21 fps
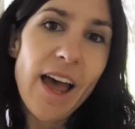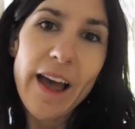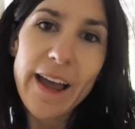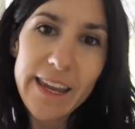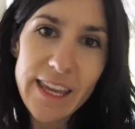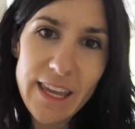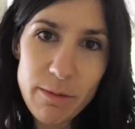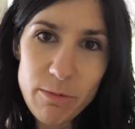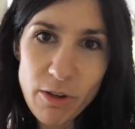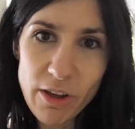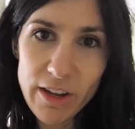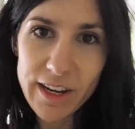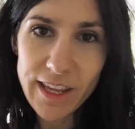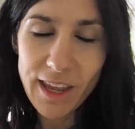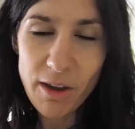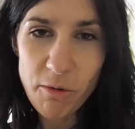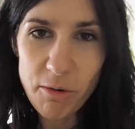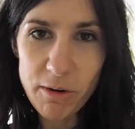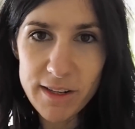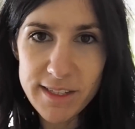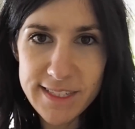I keep trying to
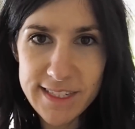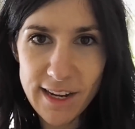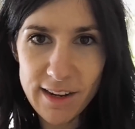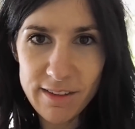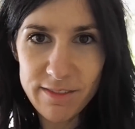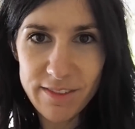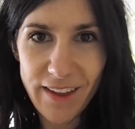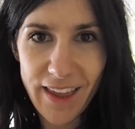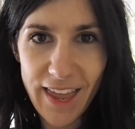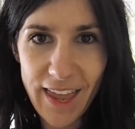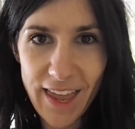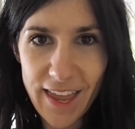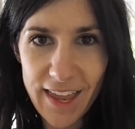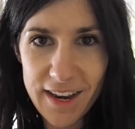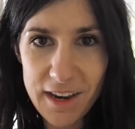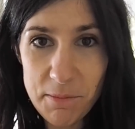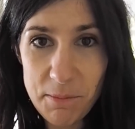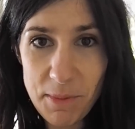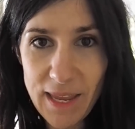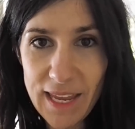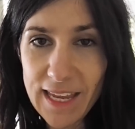get rid of stuff
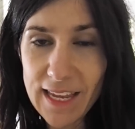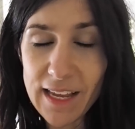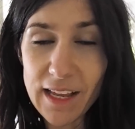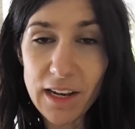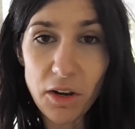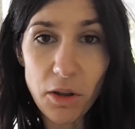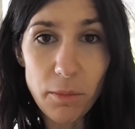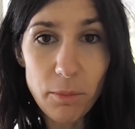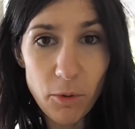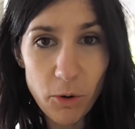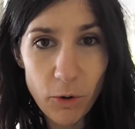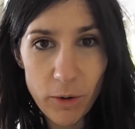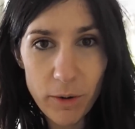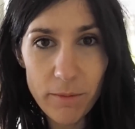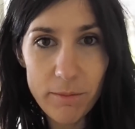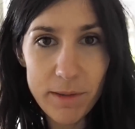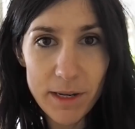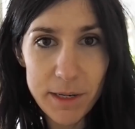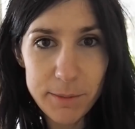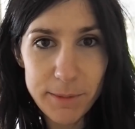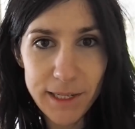and be a lot more
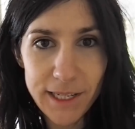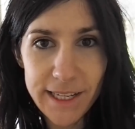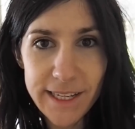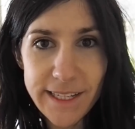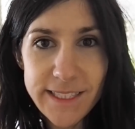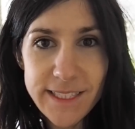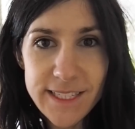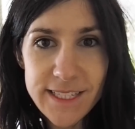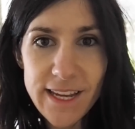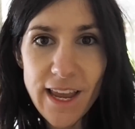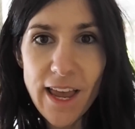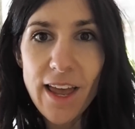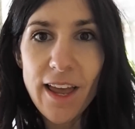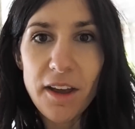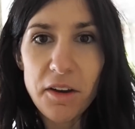minimalist.